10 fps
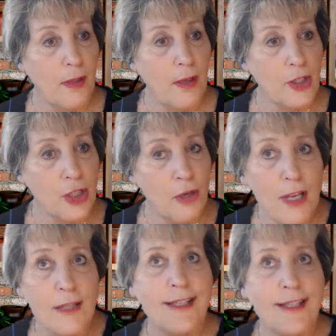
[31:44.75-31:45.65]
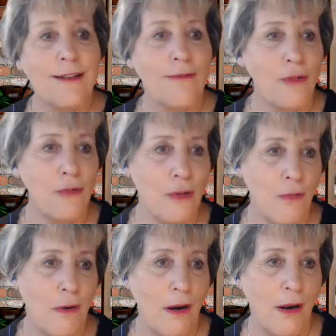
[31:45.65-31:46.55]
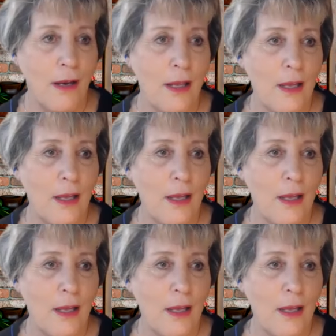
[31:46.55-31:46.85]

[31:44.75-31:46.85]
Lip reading: showcasing of who you are?